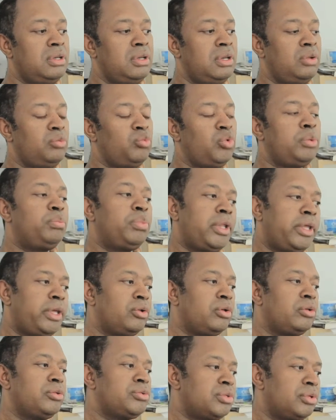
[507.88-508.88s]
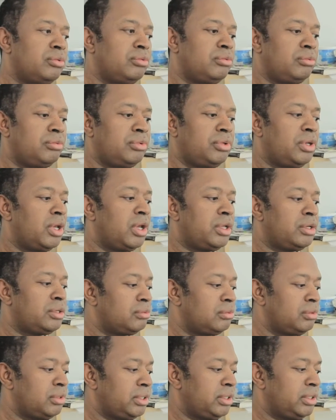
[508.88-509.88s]
And we played also not
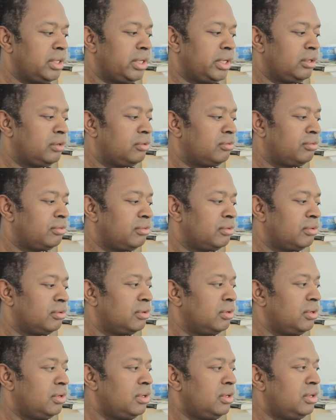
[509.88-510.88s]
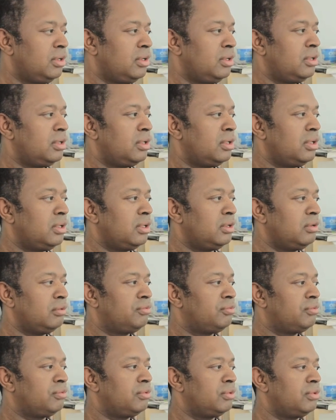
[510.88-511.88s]
only like for
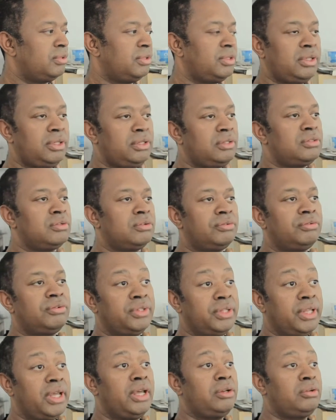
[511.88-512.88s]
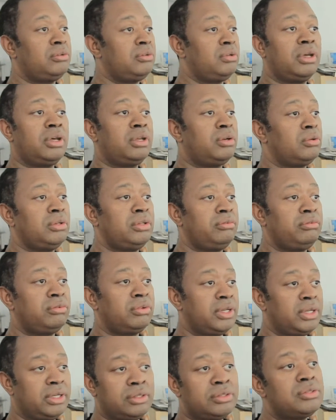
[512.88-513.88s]
these or for that, not only
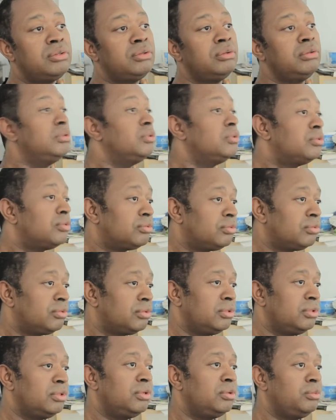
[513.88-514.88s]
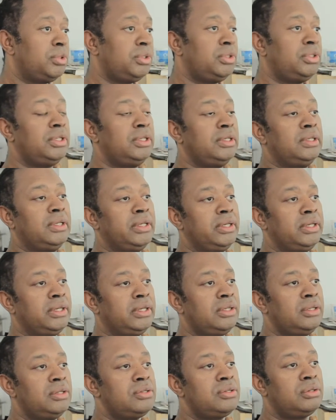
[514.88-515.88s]
for like students or we did
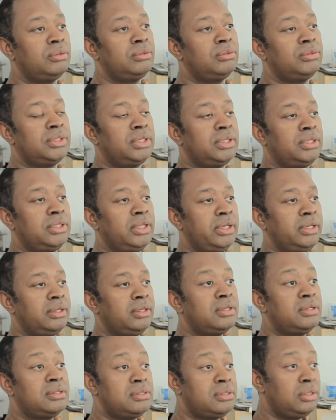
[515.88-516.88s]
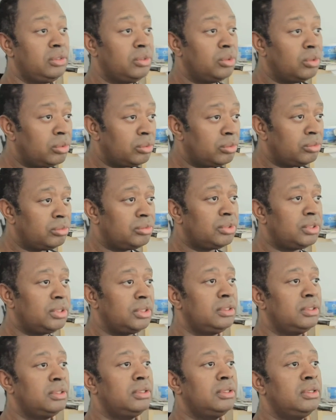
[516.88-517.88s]
like shows at like casinos,
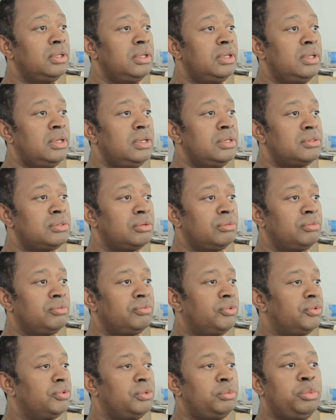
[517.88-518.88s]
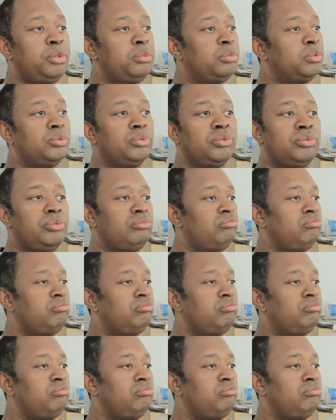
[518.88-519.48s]
and so for the people who